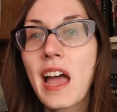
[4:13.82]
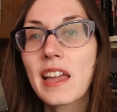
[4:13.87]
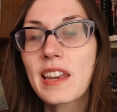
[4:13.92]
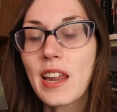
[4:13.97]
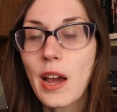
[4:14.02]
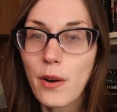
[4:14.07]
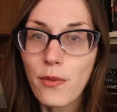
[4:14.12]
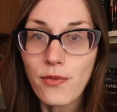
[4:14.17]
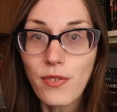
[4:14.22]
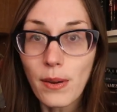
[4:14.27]

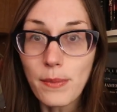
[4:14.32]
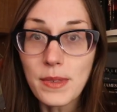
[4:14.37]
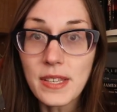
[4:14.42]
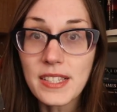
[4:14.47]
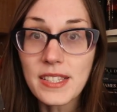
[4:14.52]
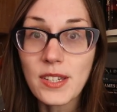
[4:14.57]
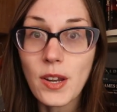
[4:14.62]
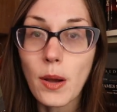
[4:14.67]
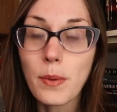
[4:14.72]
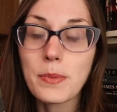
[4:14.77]
Now, from
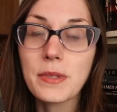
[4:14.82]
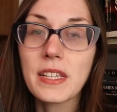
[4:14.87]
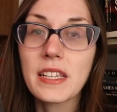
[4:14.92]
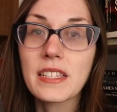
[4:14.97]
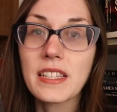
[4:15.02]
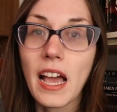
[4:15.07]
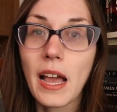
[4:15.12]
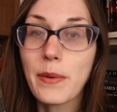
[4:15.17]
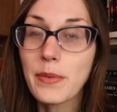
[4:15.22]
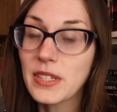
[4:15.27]
the
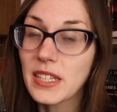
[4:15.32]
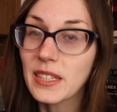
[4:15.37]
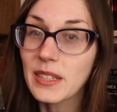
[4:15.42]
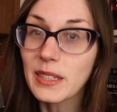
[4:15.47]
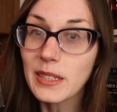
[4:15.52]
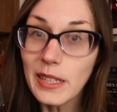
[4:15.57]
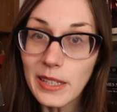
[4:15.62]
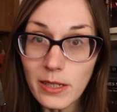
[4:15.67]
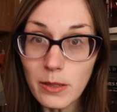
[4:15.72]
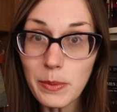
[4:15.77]
synopsis, I was a
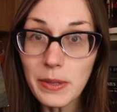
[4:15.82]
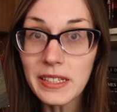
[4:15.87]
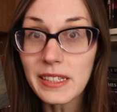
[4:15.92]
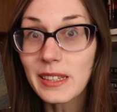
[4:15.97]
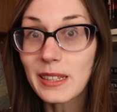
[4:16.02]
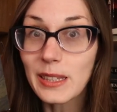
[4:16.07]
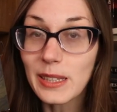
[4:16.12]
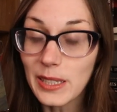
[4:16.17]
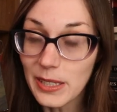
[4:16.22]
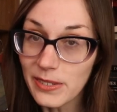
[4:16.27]
little bit
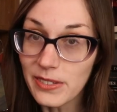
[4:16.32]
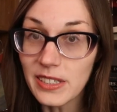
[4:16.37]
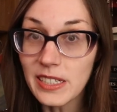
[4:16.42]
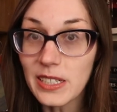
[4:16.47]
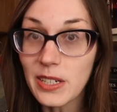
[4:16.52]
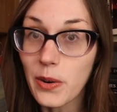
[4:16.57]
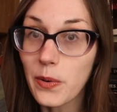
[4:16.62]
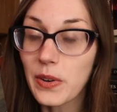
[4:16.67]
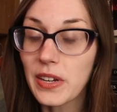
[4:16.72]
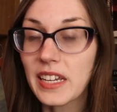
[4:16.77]

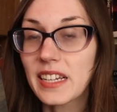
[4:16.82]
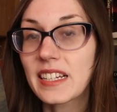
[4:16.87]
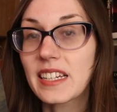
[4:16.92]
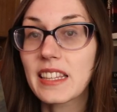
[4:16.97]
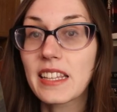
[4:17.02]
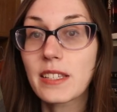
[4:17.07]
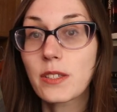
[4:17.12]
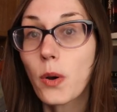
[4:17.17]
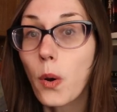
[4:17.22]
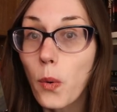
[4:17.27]
leery going
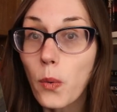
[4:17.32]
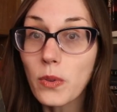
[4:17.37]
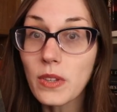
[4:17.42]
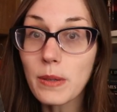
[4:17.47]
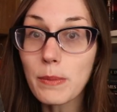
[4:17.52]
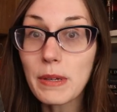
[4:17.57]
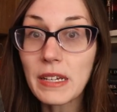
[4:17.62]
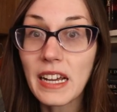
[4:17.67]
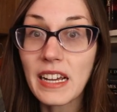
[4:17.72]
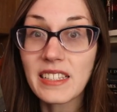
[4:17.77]
into this
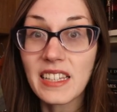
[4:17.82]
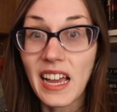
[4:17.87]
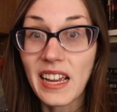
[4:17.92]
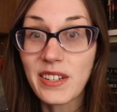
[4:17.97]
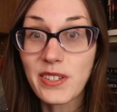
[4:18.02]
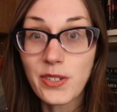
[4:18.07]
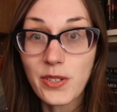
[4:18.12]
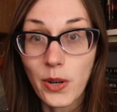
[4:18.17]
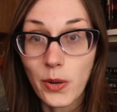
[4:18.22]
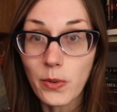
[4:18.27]
only because
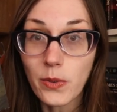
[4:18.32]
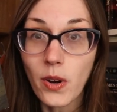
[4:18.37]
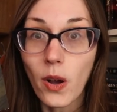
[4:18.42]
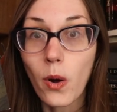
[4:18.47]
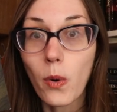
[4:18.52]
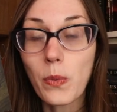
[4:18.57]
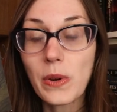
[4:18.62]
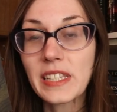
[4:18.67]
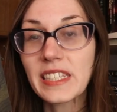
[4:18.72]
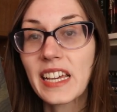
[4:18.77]
I don't
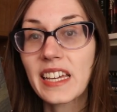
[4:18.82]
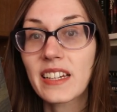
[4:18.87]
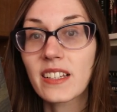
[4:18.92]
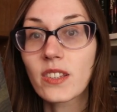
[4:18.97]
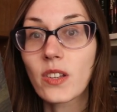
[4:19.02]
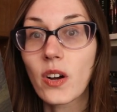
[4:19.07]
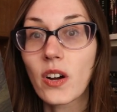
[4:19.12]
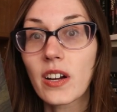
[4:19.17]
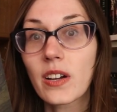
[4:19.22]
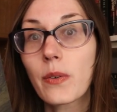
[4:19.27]
always get
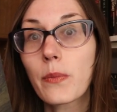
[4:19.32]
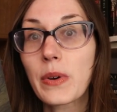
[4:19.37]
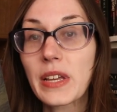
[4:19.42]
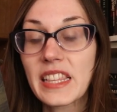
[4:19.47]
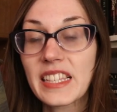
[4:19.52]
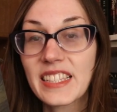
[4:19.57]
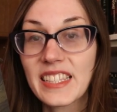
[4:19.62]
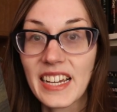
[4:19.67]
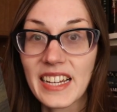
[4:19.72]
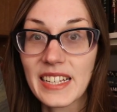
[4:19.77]
along
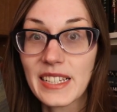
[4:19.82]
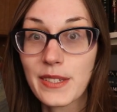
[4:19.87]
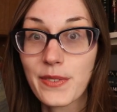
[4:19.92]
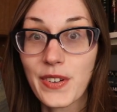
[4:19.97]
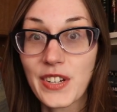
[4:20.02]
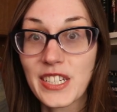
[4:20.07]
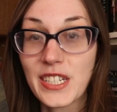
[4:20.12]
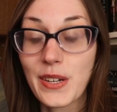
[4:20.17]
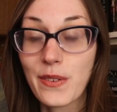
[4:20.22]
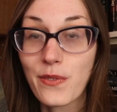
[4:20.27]
with science
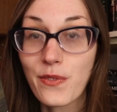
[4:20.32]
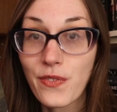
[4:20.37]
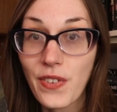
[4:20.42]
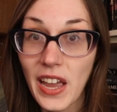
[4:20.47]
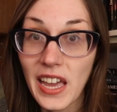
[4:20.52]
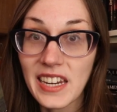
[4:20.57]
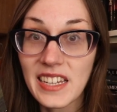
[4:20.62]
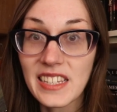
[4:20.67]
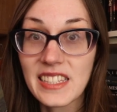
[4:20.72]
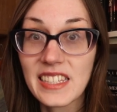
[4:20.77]
fiction
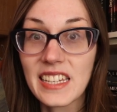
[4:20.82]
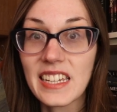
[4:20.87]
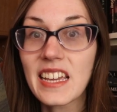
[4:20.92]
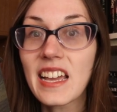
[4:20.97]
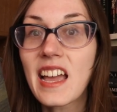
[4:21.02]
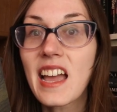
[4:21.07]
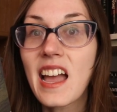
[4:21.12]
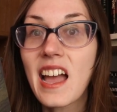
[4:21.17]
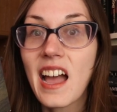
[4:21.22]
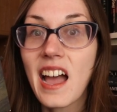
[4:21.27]
fantasy.
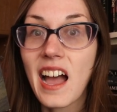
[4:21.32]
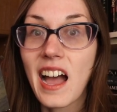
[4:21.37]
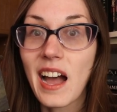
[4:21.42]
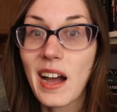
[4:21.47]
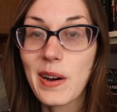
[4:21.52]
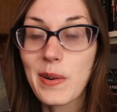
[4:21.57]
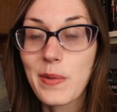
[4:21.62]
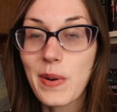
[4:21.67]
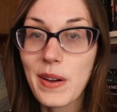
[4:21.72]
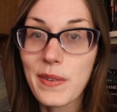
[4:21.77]

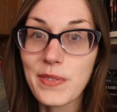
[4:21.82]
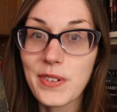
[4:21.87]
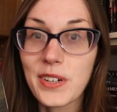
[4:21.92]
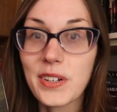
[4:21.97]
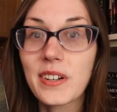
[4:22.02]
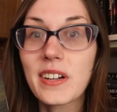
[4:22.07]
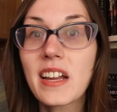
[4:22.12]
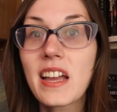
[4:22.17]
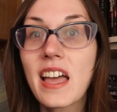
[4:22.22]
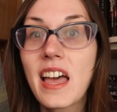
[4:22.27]

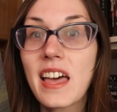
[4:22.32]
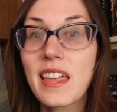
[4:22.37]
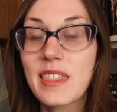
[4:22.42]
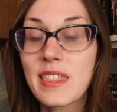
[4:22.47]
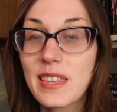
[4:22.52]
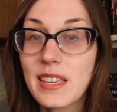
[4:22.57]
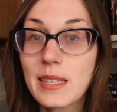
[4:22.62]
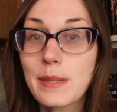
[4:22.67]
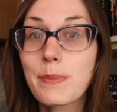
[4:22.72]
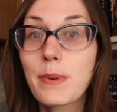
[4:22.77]
However,
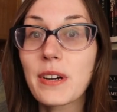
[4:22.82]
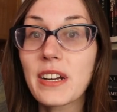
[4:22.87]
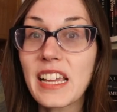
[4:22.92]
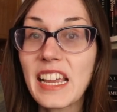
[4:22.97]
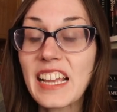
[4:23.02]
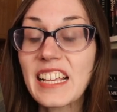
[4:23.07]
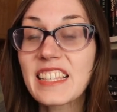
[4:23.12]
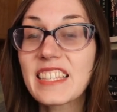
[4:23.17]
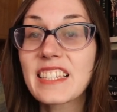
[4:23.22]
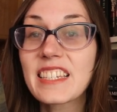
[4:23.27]
this
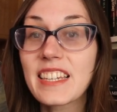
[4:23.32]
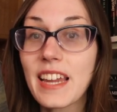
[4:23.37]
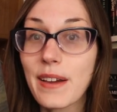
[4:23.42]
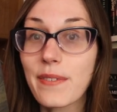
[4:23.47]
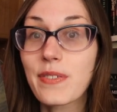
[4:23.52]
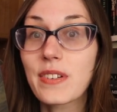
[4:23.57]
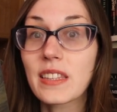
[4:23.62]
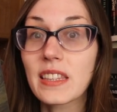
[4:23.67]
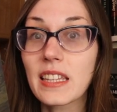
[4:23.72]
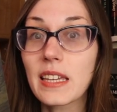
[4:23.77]
book is
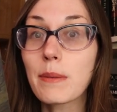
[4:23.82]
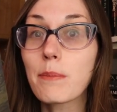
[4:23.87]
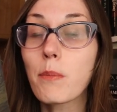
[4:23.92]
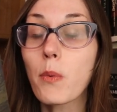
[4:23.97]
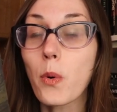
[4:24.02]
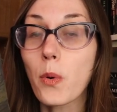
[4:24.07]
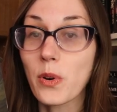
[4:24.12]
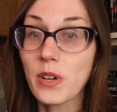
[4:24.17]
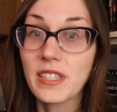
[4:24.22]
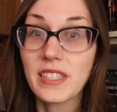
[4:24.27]
definitely
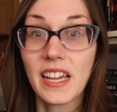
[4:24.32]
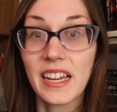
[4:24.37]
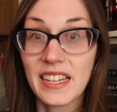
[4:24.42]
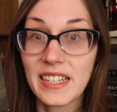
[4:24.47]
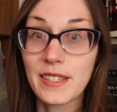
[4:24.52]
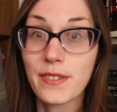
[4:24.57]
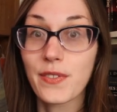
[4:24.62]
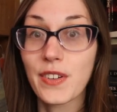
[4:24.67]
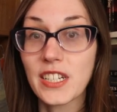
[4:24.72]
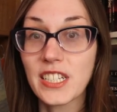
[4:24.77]
more
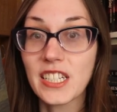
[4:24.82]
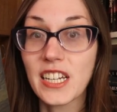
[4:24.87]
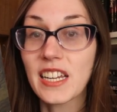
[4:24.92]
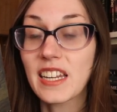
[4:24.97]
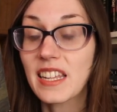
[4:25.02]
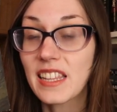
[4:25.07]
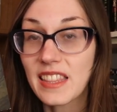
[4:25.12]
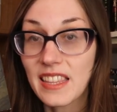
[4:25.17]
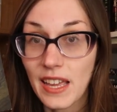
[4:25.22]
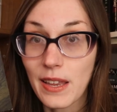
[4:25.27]
science
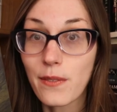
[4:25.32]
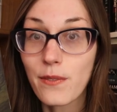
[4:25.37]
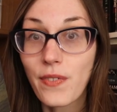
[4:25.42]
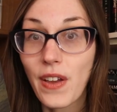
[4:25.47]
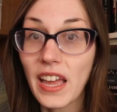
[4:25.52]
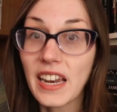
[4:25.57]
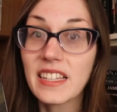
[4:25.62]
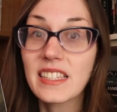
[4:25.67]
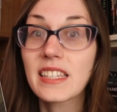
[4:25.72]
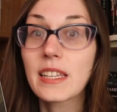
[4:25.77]
fiction than
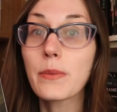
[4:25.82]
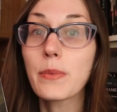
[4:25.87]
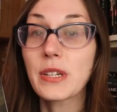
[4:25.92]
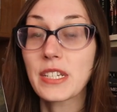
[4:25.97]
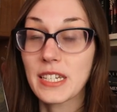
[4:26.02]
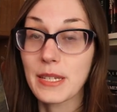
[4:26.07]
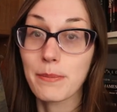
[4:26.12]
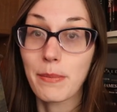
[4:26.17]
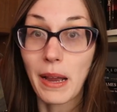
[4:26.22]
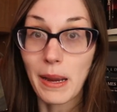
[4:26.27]
fantasy,
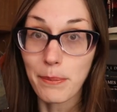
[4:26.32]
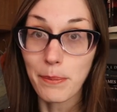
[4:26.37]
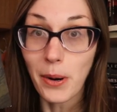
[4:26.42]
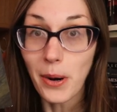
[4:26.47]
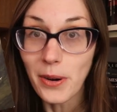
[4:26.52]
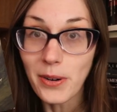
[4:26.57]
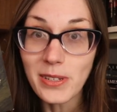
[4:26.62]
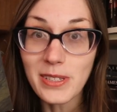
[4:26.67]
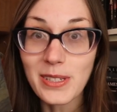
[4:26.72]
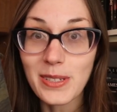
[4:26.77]
which is my
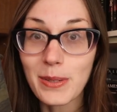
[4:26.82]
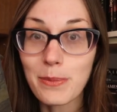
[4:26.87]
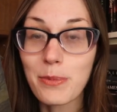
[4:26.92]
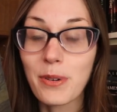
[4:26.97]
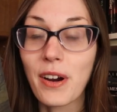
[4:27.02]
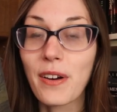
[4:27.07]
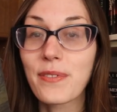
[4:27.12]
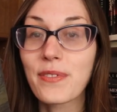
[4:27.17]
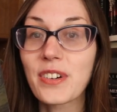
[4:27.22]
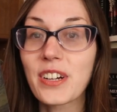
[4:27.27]
personal
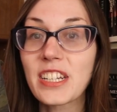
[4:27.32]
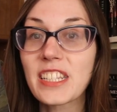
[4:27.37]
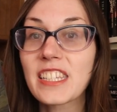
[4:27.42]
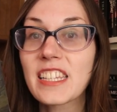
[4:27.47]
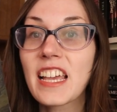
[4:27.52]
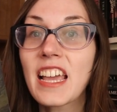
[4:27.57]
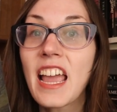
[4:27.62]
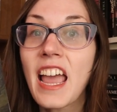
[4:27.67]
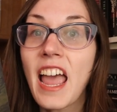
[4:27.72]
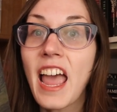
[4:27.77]

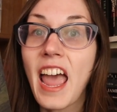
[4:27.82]
preference.